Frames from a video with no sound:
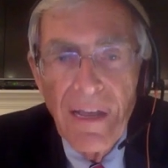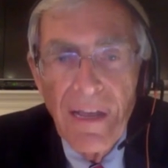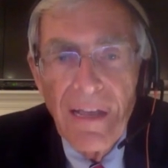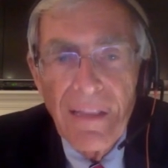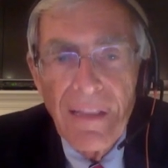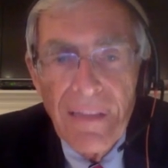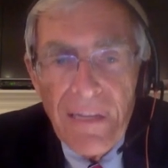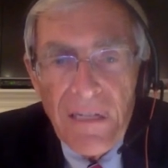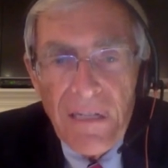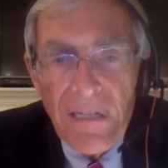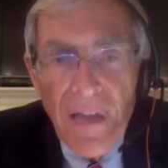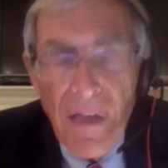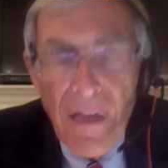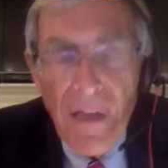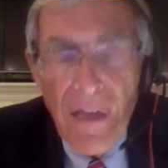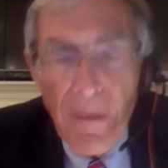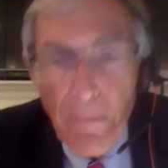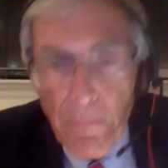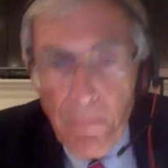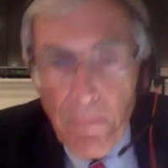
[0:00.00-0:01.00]
This
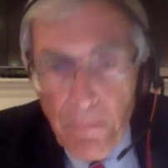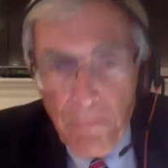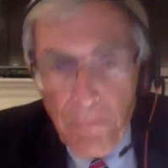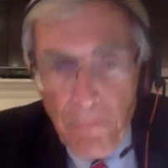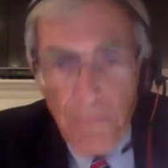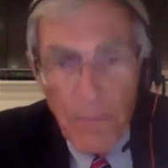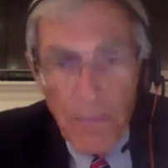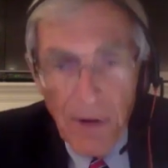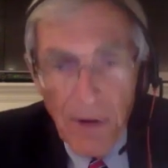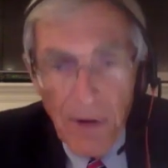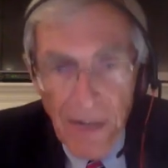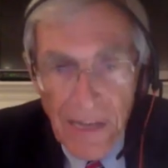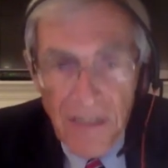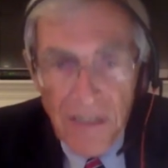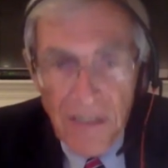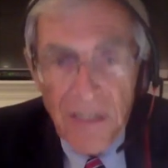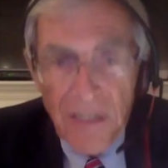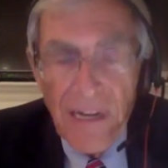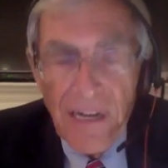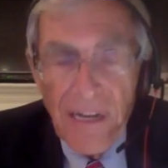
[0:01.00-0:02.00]

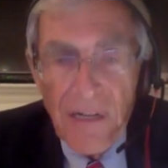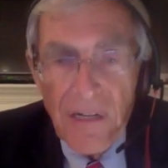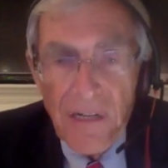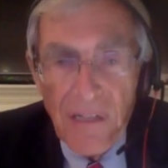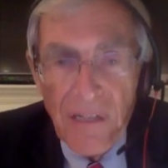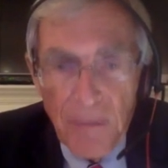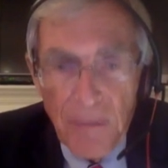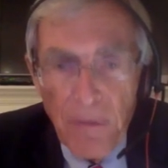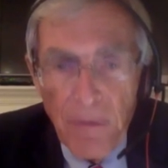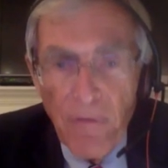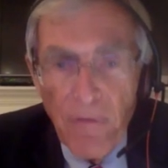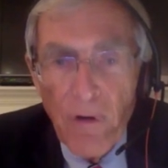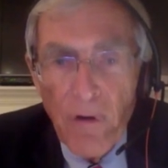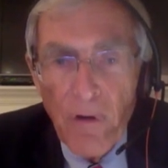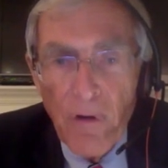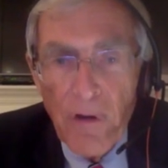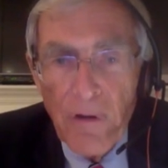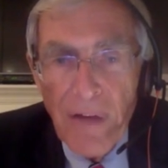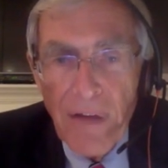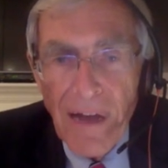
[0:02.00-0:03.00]
legislation that's before
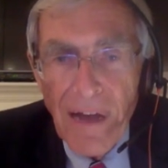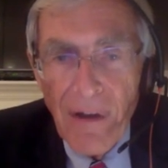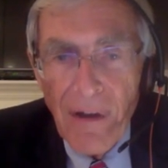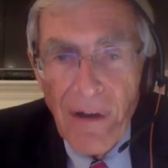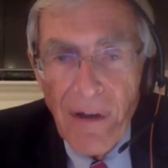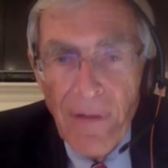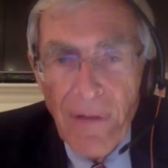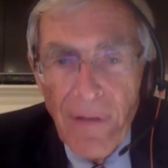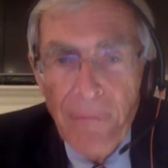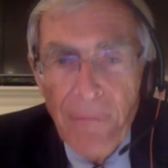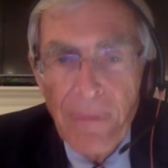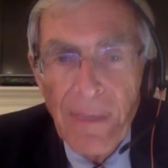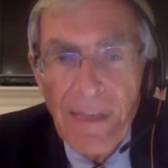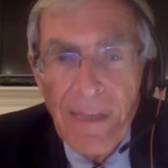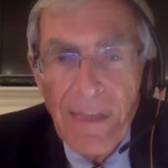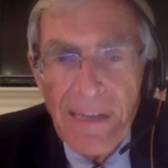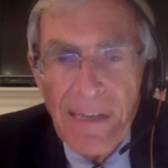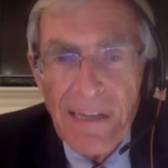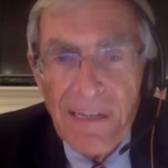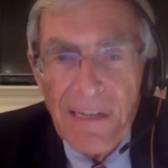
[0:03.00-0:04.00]
you now
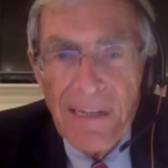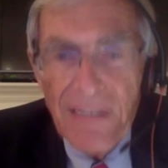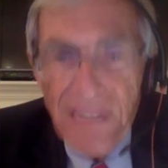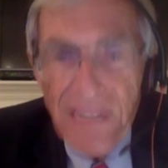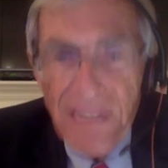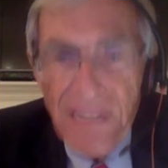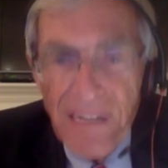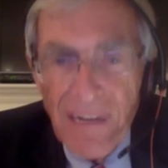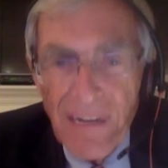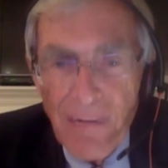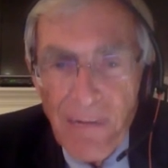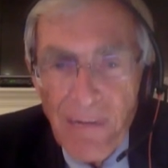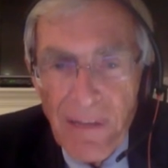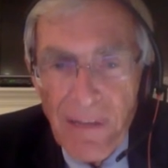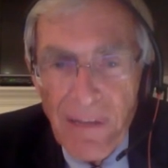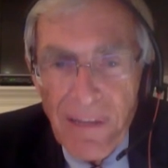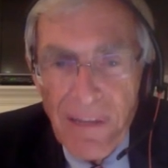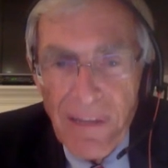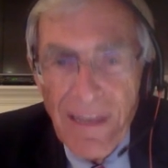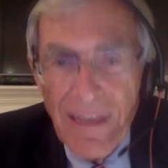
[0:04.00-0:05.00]
is dealing with
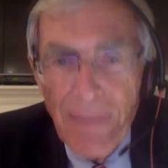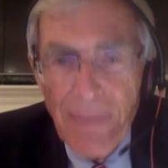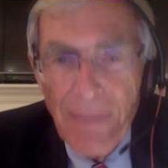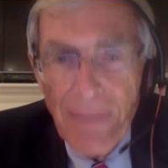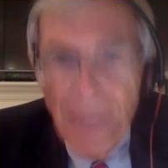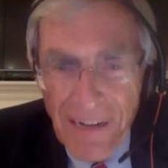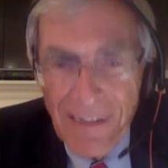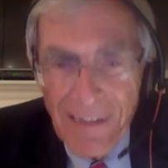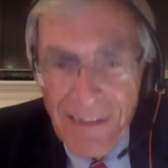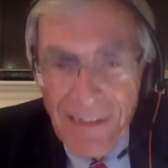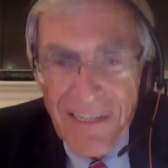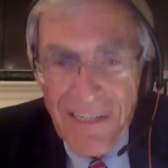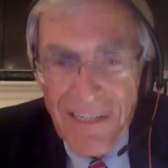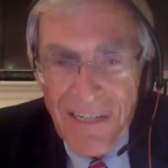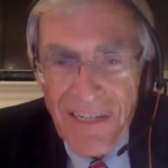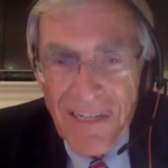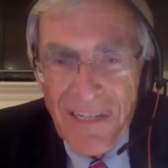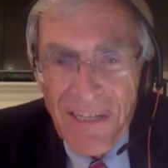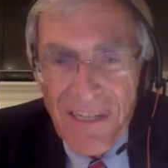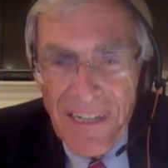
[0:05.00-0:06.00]
medical
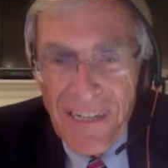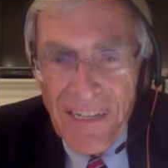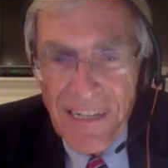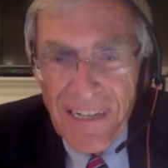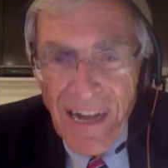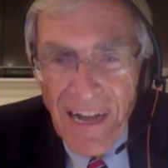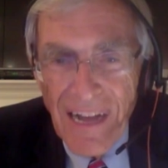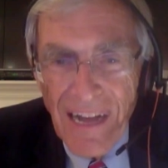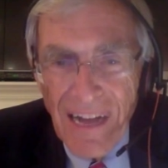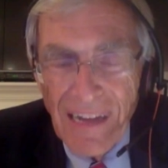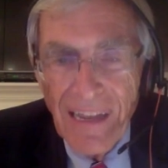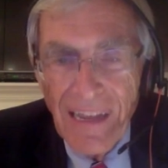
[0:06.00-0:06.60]
assistance in dying.